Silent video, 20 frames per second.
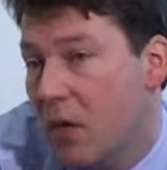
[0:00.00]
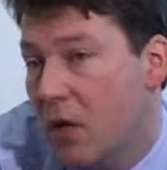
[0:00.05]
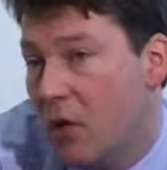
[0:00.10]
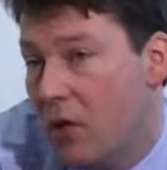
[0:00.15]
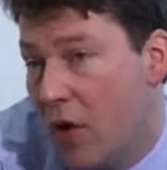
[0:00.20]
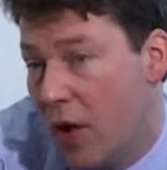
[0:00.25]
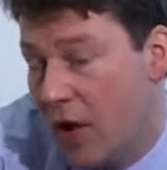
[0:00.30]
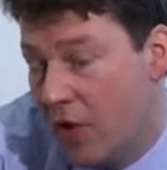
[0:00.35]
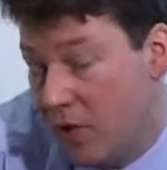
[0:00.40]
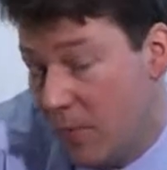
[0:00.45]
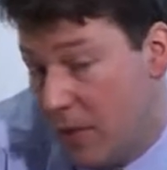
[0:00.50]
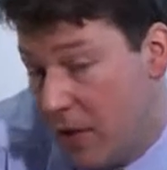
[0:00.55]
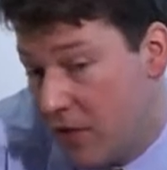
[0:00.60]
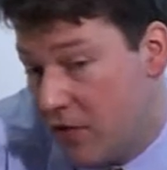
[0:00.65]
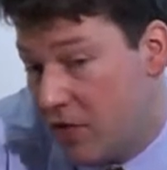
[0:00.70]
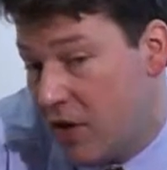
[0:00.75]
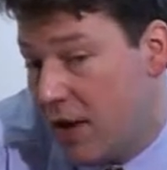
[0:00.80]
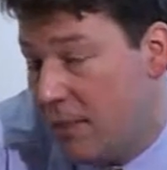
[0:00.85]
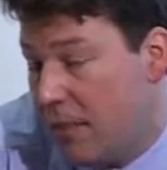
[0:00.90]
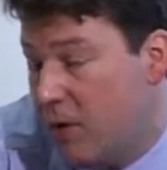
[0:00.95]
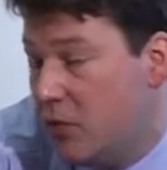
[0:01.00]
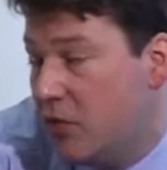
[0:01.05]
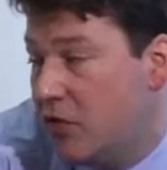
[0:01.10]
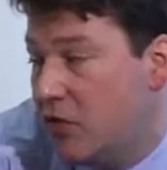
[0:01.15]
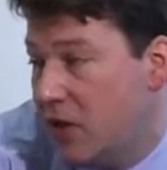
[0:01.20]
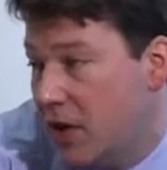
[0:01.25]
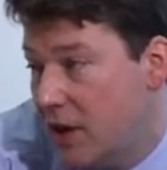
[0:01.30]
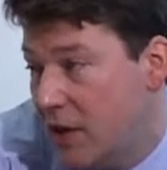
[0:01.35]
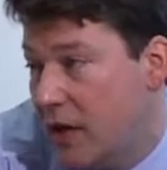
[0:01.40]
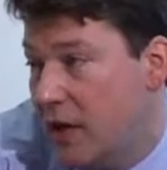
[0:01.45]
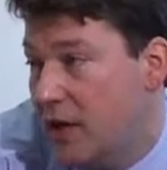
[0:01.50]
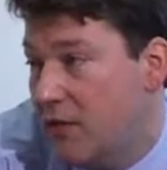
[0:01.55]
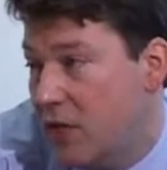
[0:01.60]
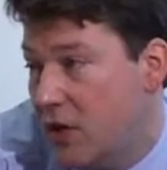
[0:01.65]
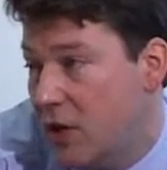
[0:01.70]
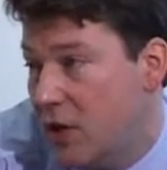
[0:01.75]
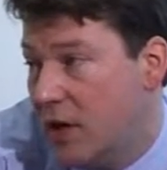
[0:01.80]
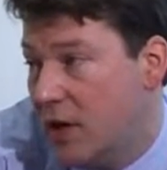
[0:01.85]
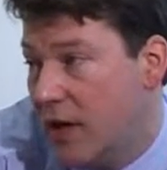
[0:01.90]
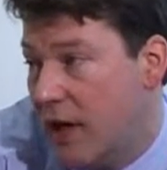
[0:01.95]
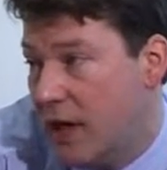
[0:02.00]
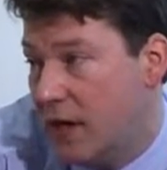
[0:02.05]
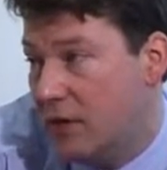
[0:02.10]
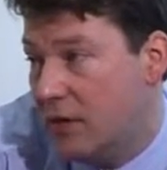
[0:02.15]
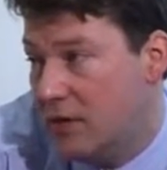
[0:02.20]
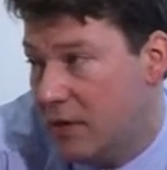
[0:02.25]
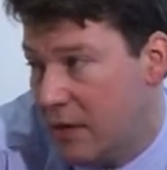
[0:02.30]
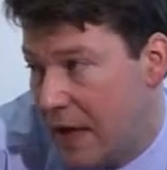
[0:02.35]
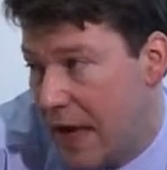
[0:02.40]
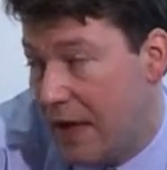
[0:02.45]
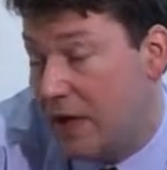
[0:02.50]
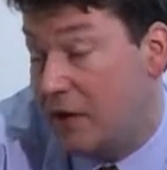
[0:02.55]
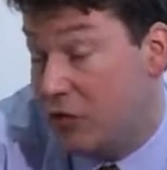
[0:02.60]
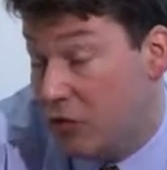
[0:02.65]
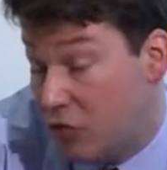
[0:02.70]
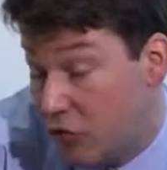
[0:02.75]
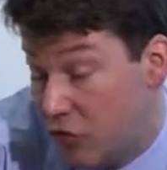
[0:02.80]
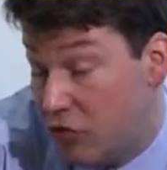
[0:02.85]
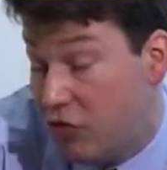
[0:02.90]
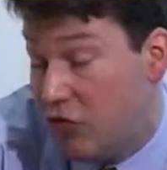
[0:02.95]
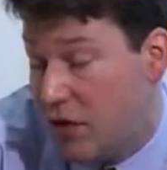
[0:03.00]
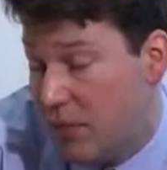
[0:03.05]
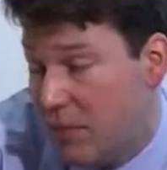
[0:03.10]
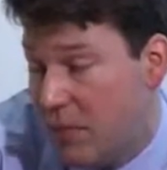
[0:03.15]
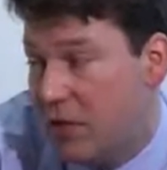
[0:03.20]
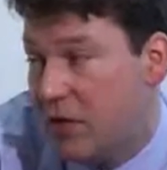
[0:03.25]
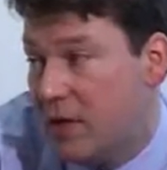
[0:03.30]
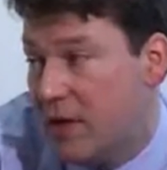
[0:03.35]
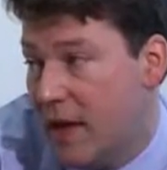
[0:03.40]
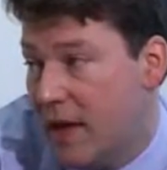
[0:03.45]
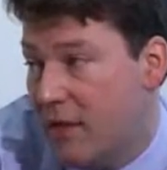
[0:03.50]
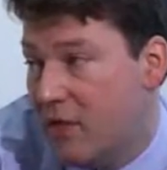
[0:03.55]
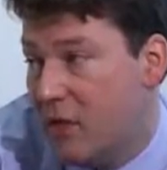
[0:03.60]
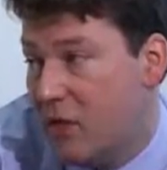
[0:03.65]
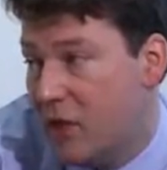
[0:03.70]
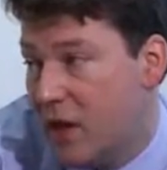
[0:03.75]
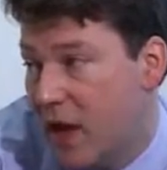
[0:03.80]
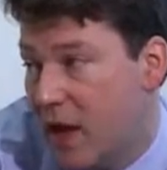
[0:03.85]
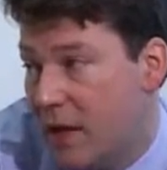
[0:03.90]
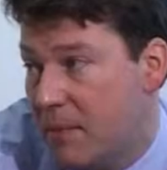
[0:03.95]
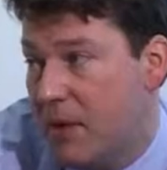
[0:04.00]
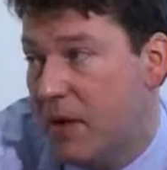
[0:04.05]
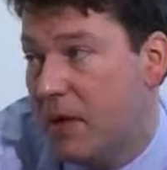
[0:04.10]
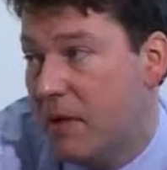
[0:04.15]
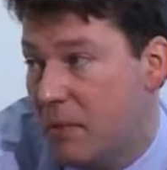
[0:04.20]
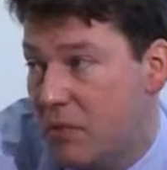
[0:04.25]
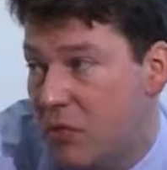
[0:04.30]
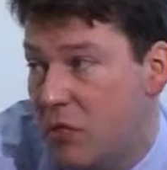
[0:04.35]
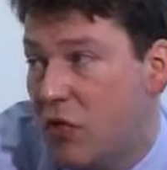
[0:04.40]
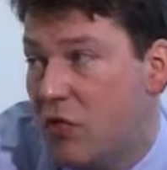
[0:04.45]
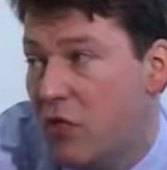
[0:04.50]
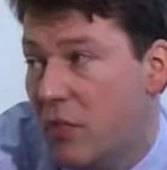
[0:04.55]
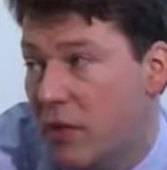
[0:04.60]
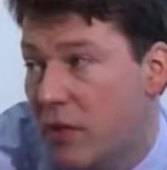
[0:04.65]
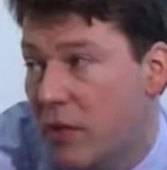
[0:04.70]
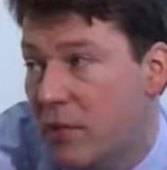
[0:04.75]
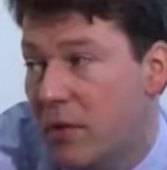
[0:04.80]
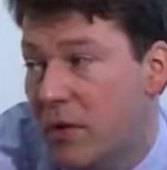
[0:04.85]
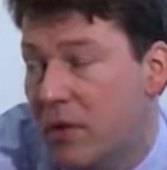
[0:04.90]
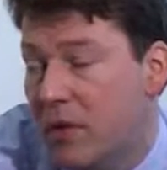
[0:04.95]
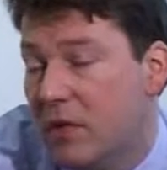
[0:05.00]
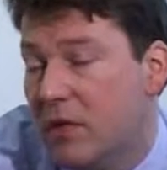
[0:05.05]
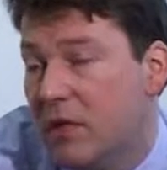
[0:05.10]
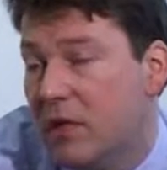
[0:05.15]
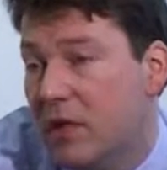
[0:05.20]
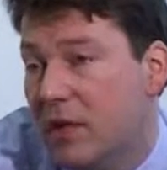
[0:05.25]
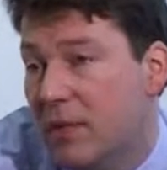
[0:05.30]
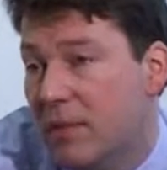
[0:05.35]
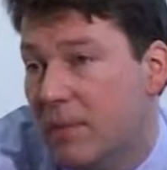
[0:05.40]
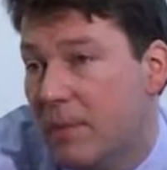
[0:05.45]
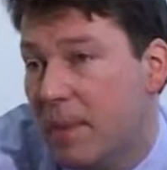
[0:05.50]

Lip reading: Although actually by the time he was seen in the interview, he'd had treatment, and therefore there had been an improvement. But